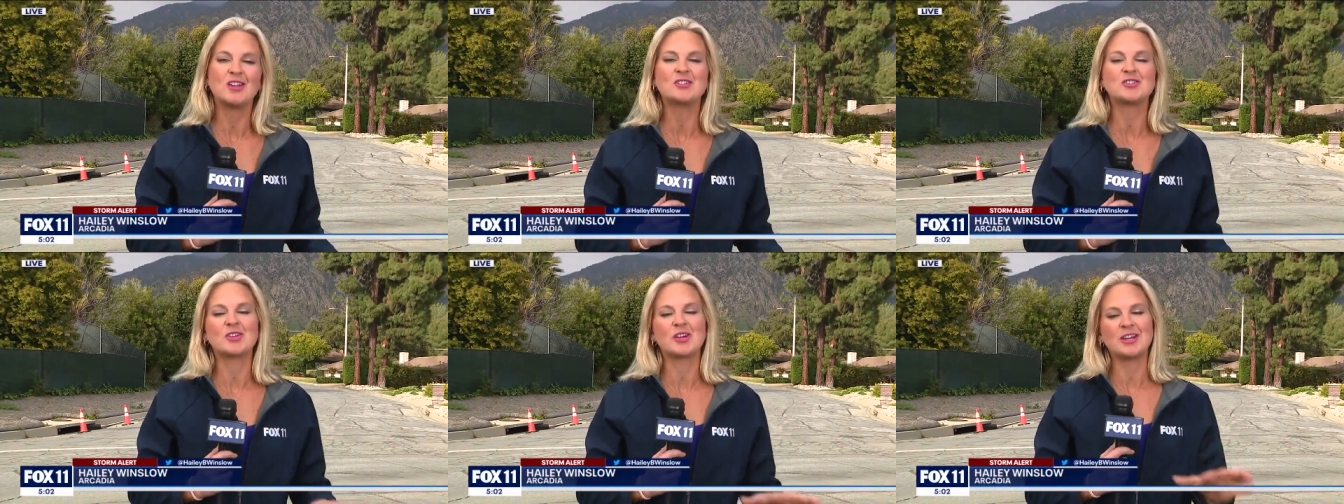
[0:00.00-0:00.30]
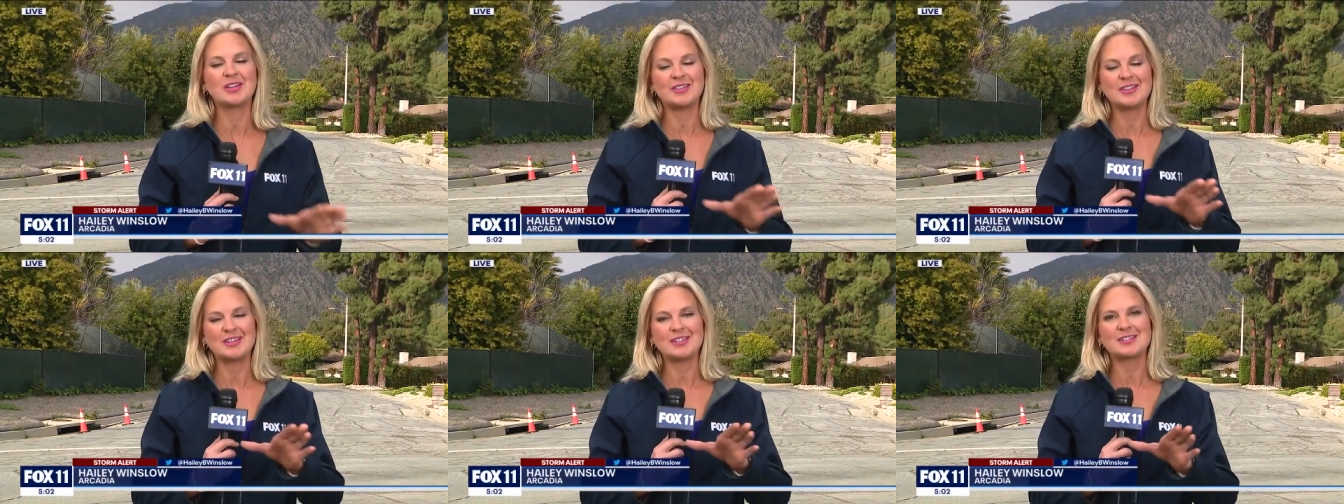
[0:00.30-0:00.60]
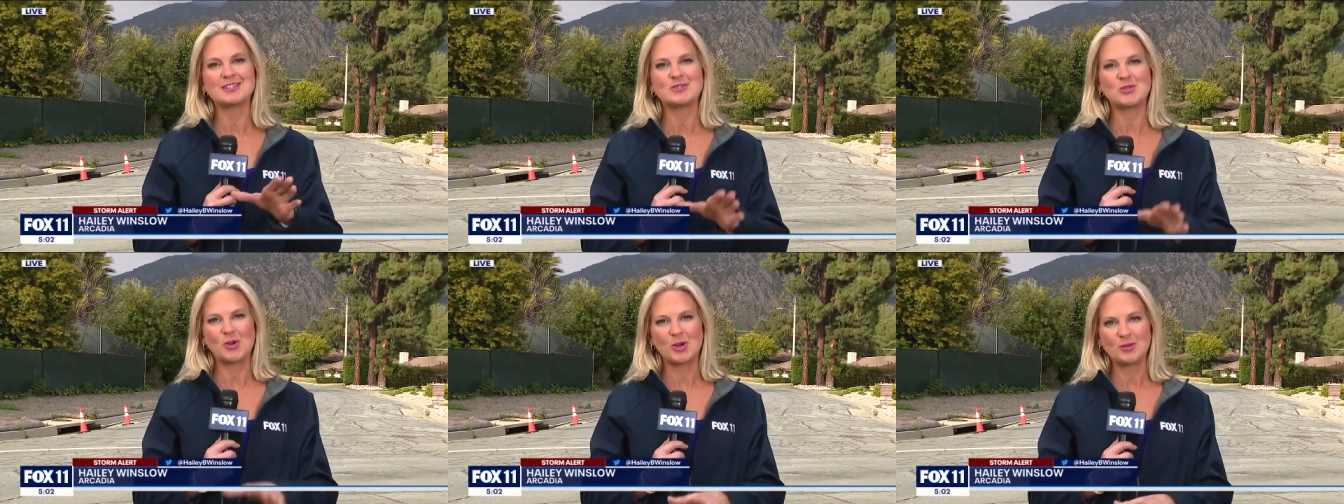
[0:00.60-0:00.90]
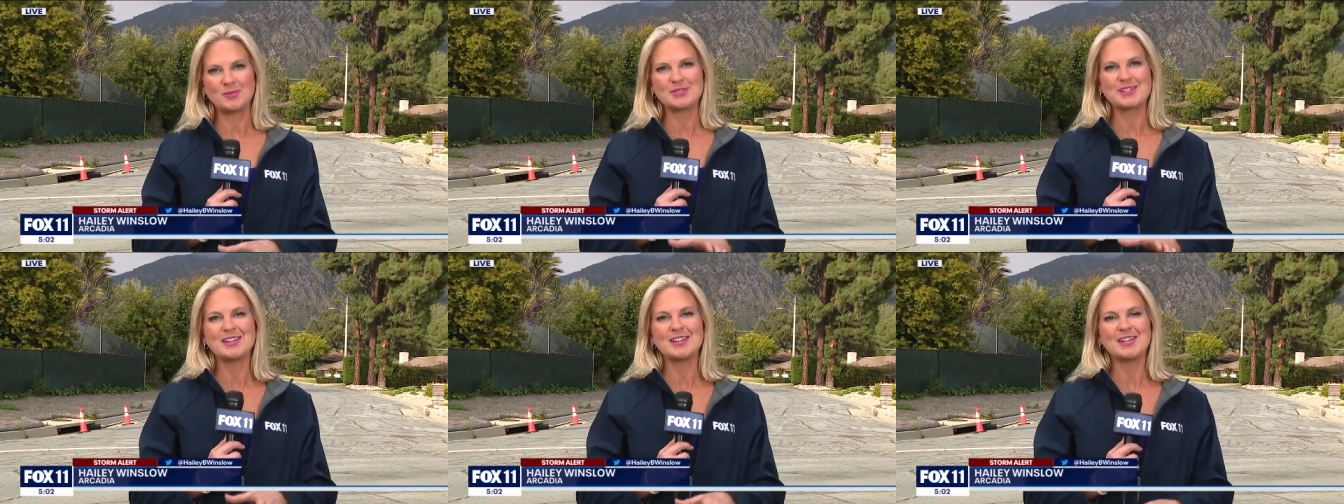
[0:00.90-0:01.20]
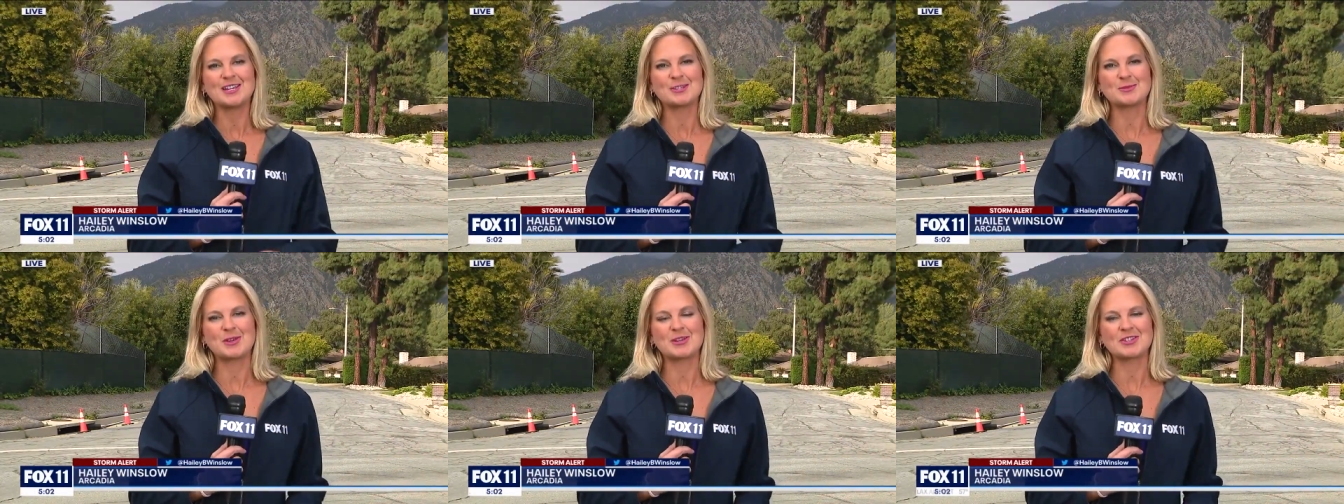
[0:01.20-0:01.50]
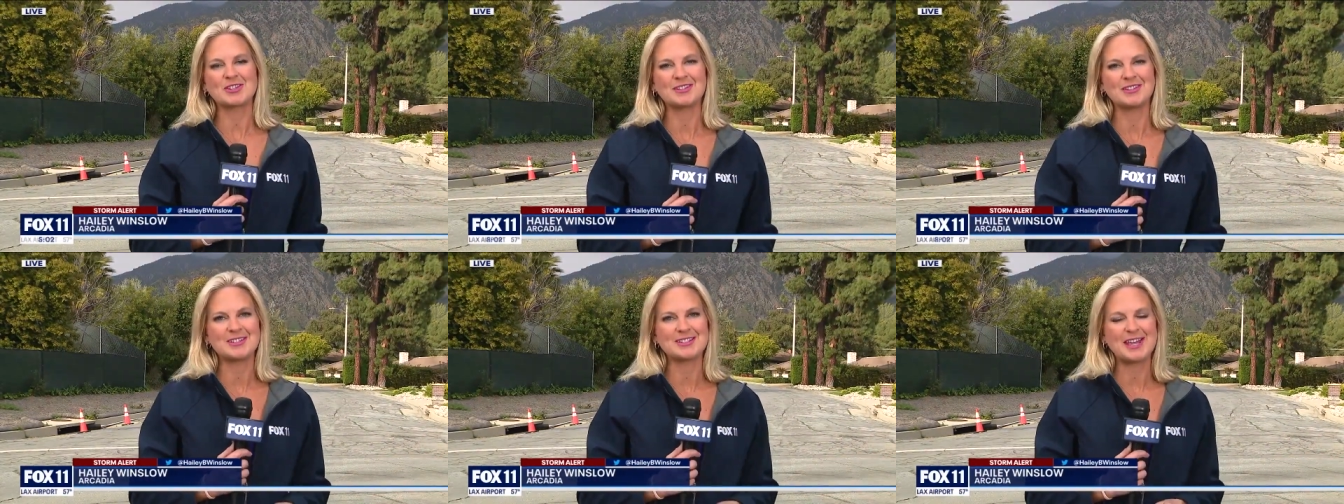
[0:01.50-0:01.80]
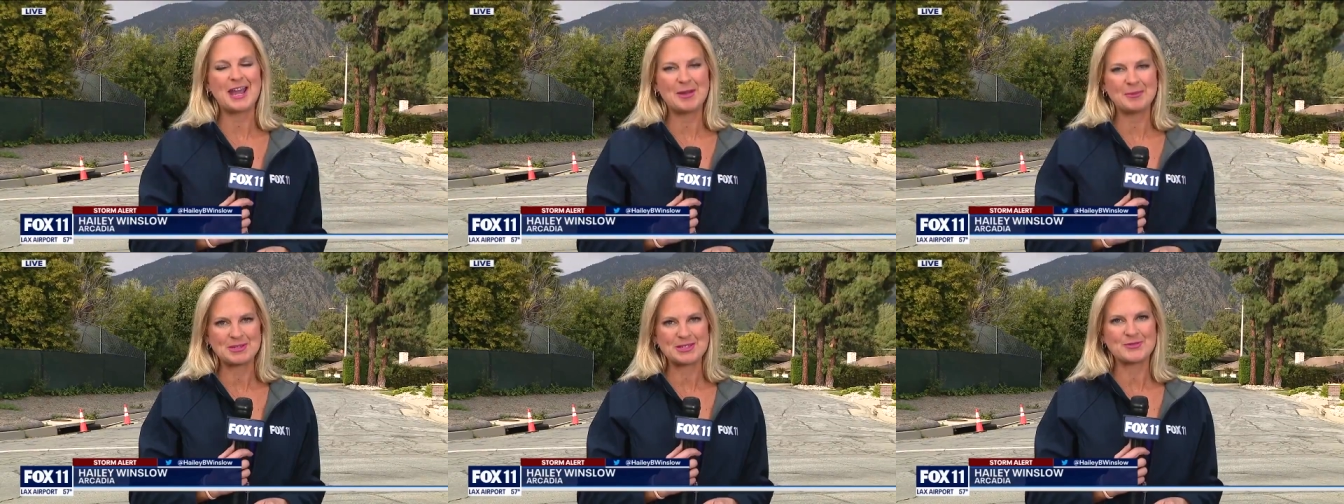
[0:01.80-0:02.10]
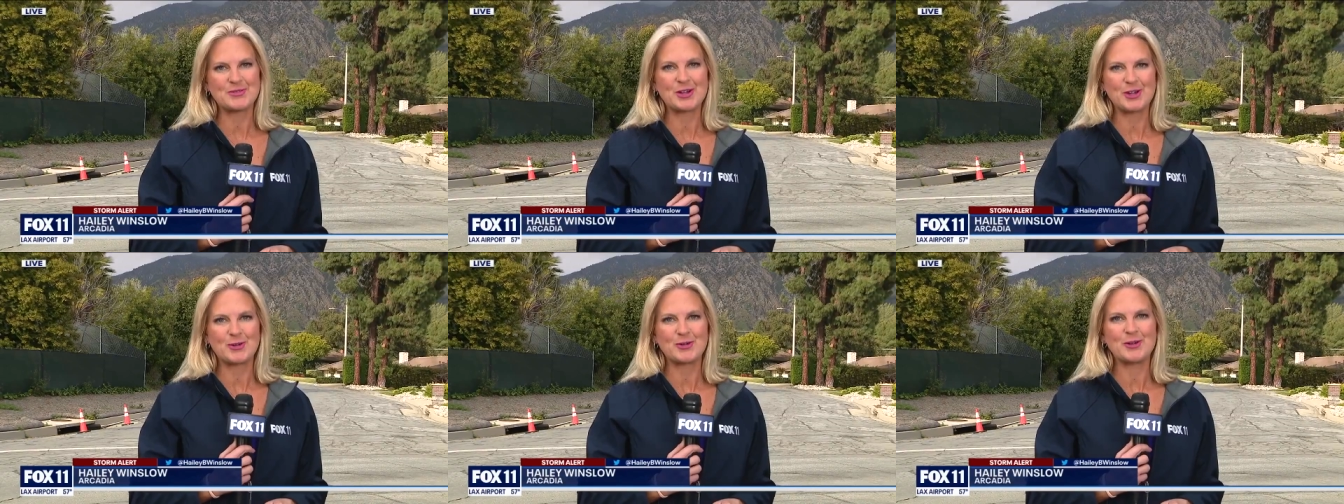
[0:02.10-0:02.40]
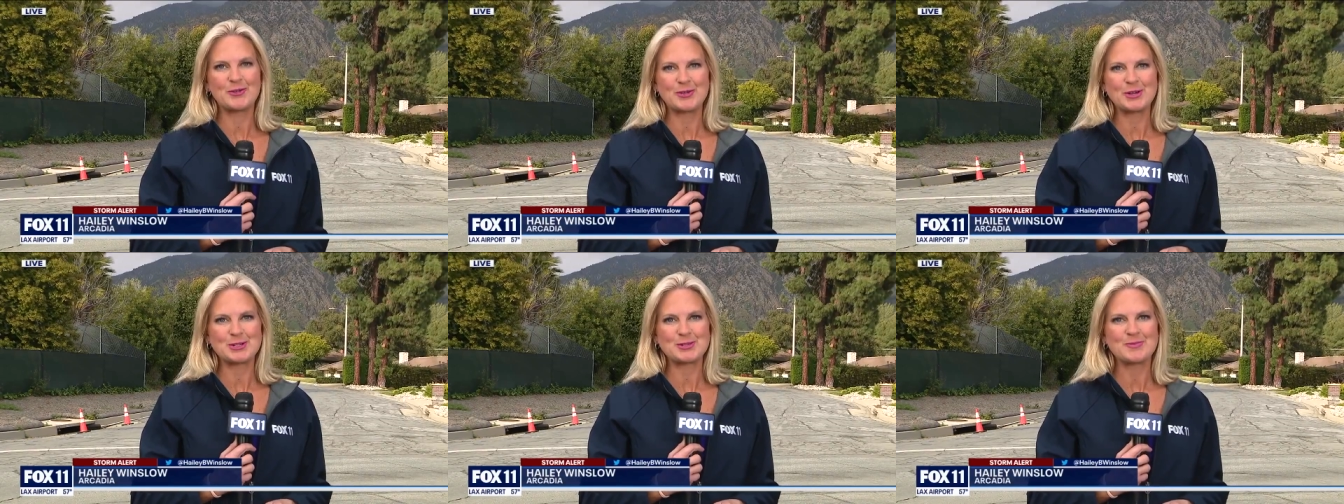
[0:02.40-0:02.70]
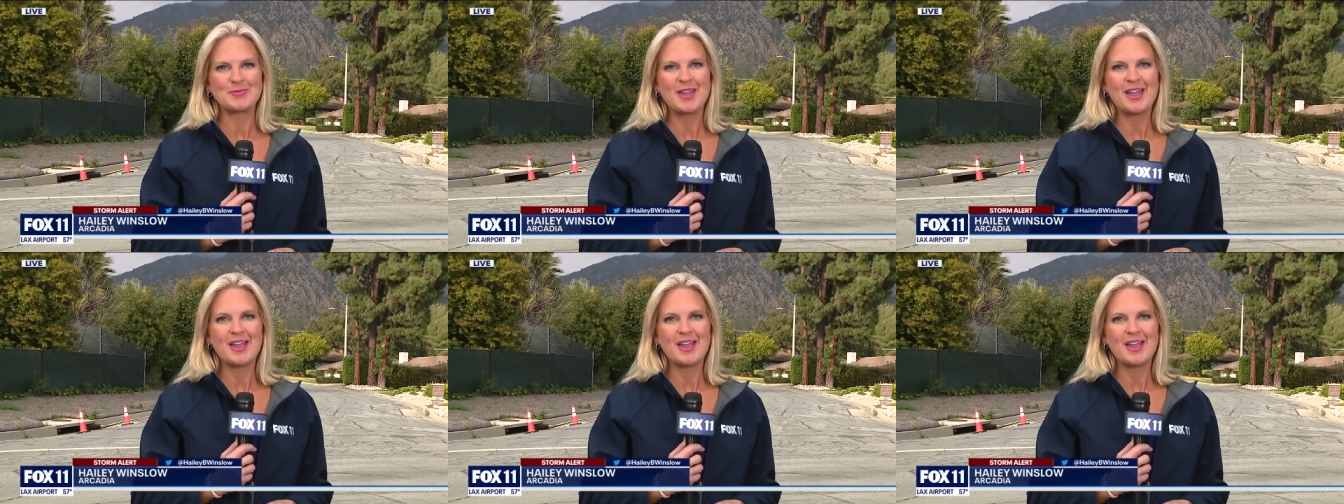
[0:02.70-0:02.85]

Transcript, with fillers: during these storms, especially these atmospheric rivers.